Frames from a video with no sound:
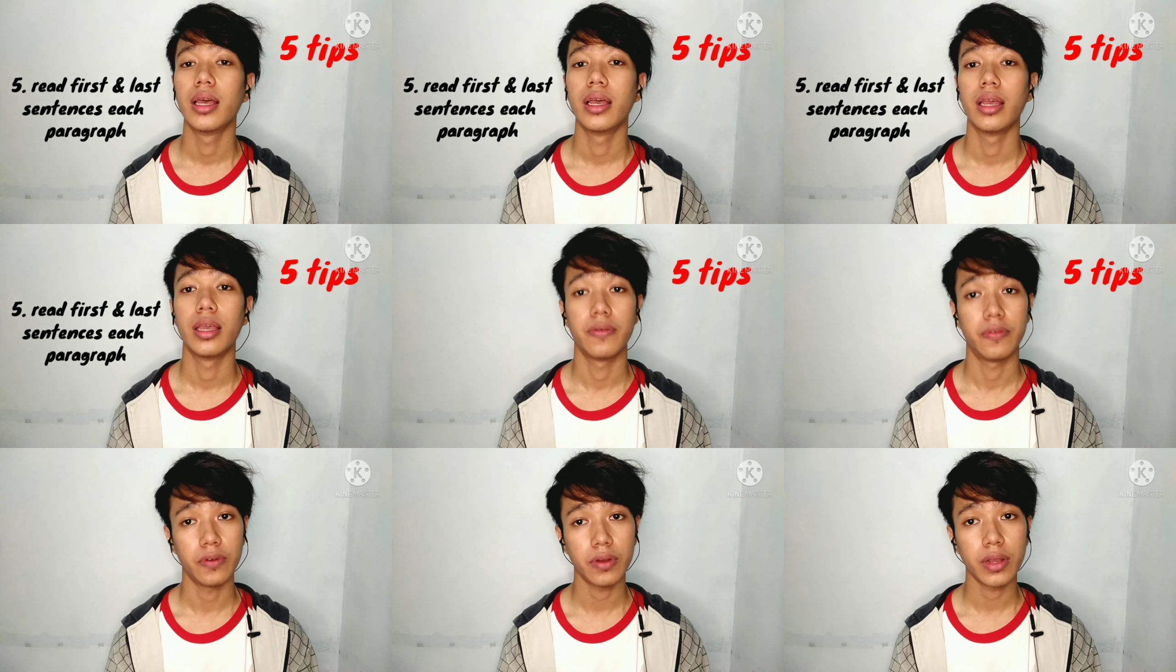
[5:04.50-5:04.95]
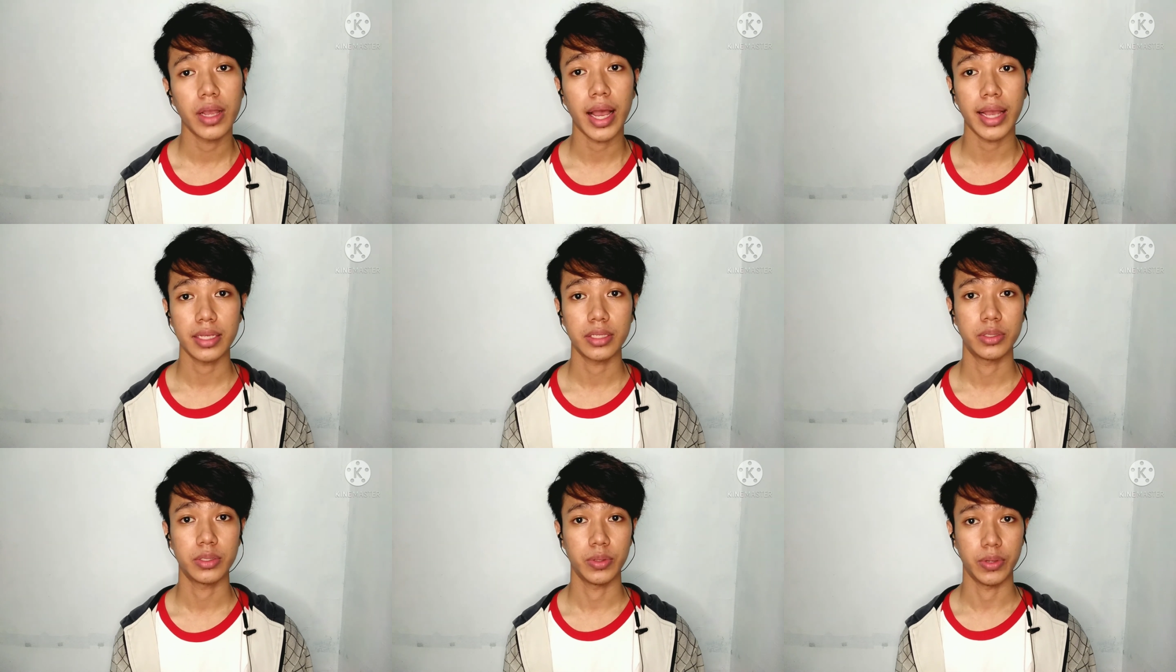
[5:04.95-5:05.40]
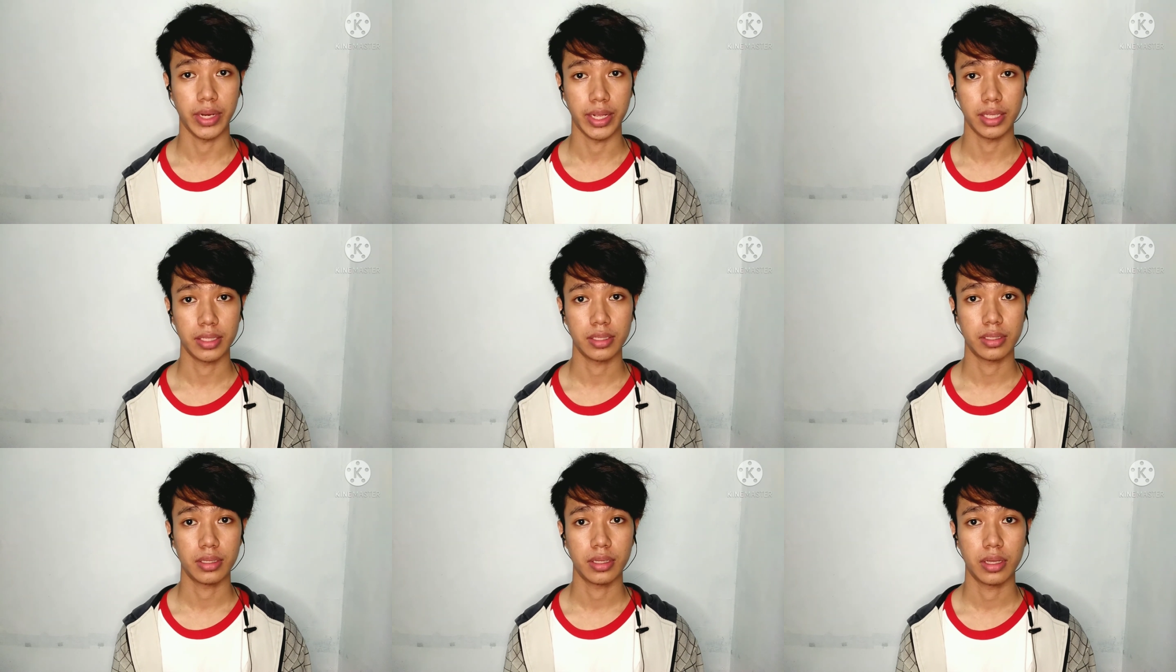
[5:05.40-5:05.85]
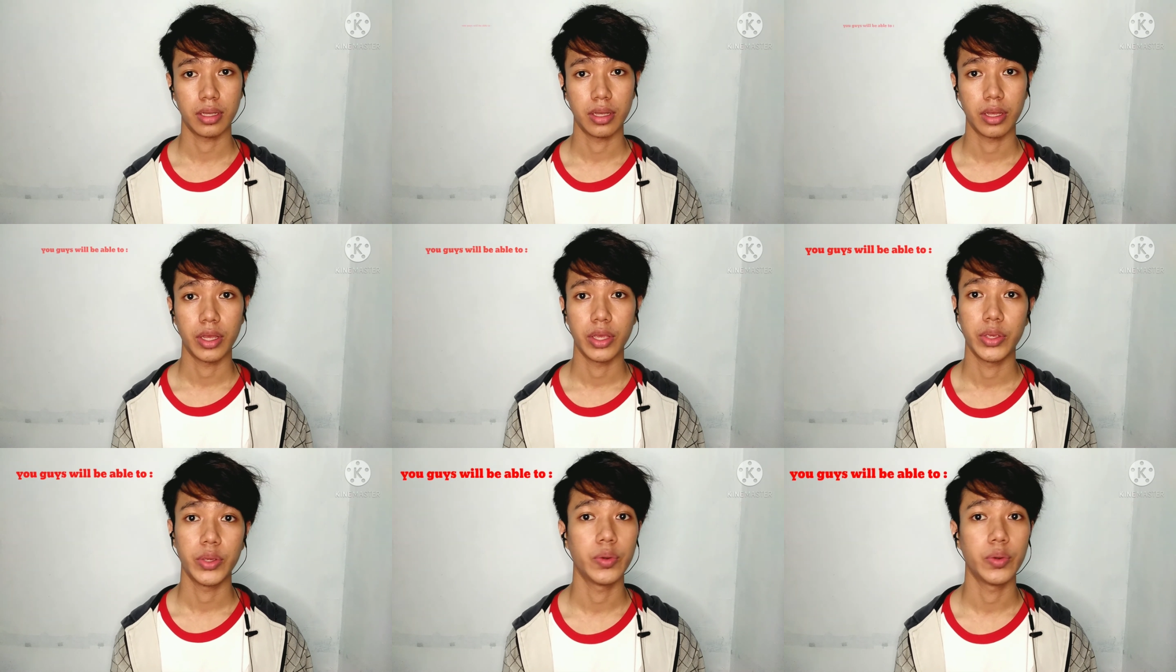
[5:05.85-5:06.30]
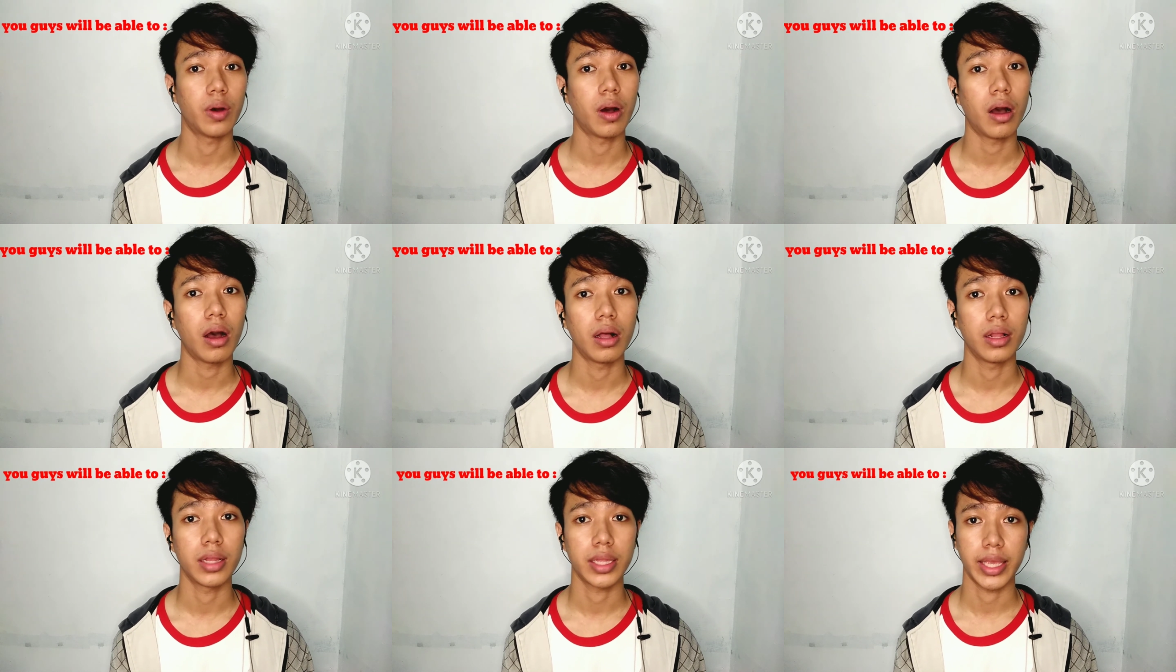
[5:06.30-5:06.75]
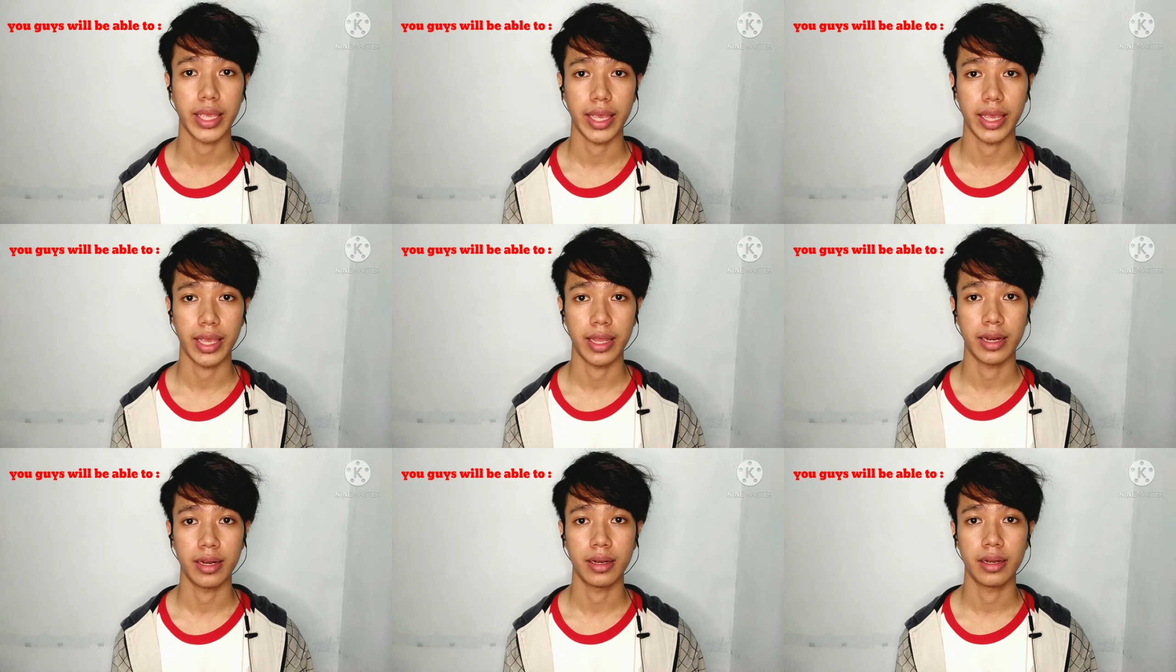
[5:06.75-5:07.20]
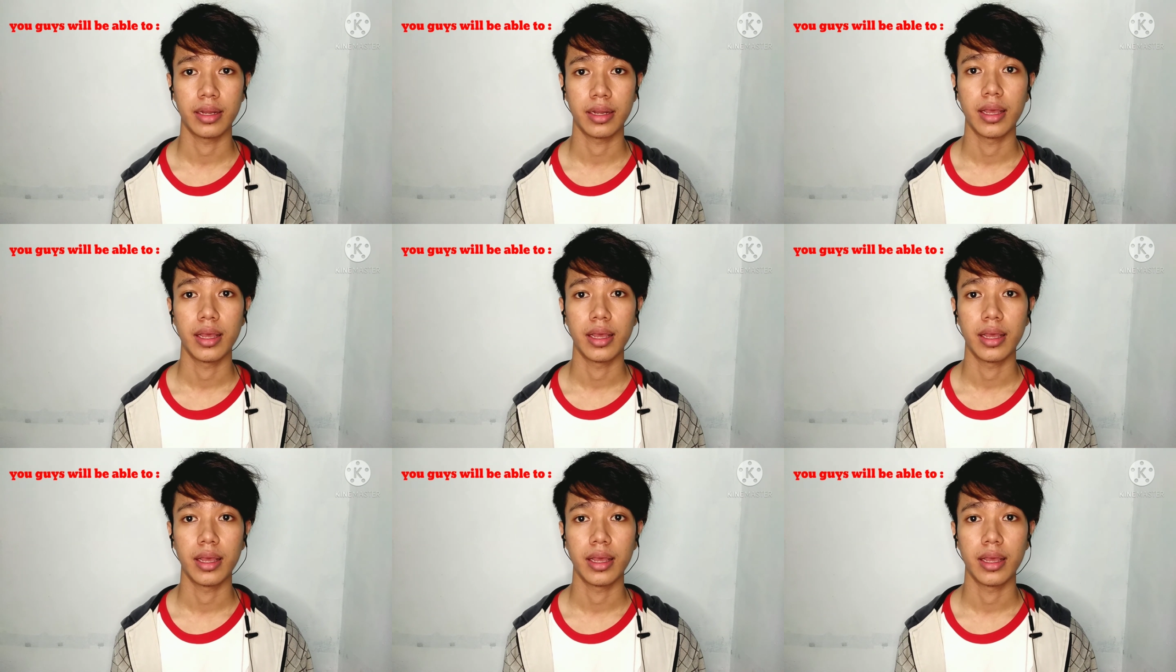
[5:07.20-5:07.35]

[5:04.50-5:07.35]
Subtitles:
If you guys do this, you all can